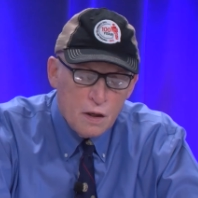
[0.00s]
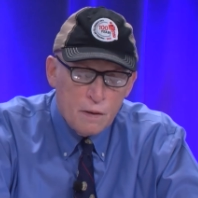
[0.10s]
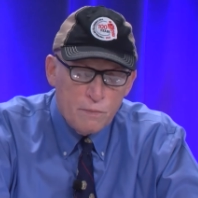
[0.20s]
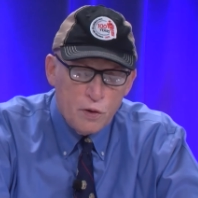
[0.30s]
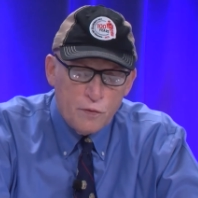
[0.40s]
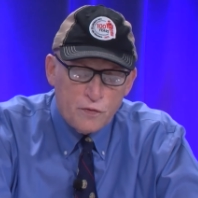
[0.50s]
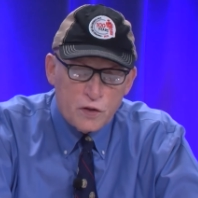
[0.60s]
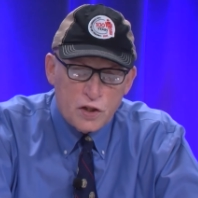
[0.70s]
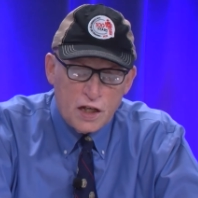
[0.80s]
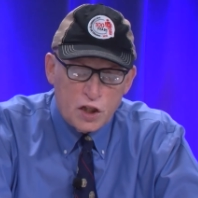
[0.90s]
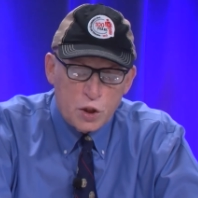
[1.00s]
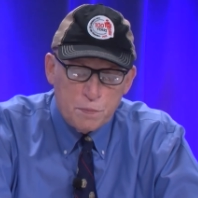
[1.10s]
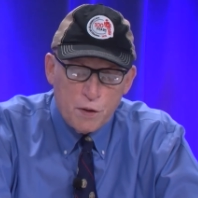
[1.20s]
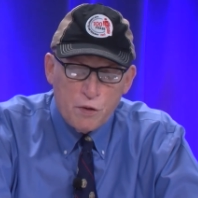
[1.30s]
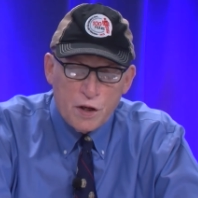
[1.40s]
beautiful St.
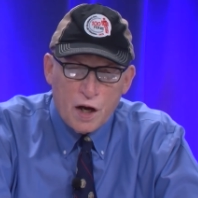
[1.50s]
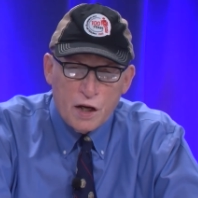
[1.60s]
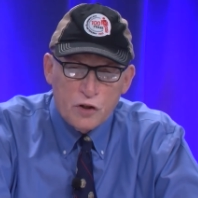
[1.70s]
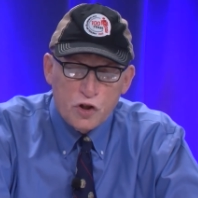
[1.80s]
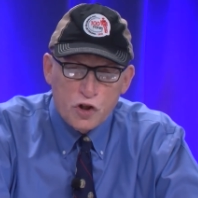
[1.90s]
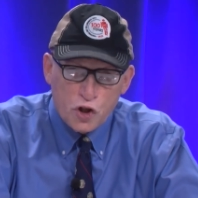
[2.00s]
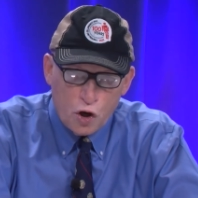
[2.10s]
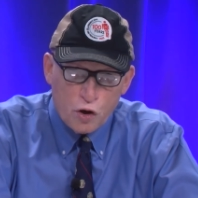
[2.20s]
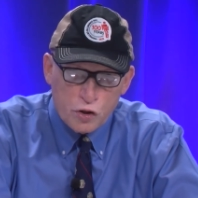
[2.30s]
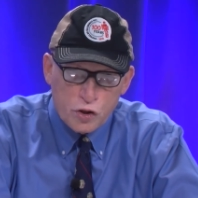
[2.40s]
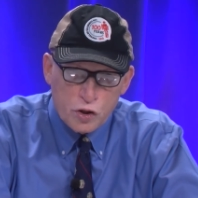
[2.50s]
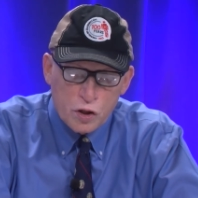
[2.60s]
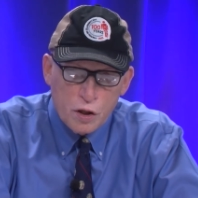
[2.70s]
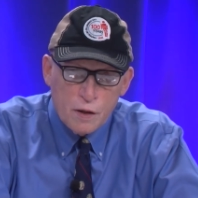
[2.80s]
Spiridon Church,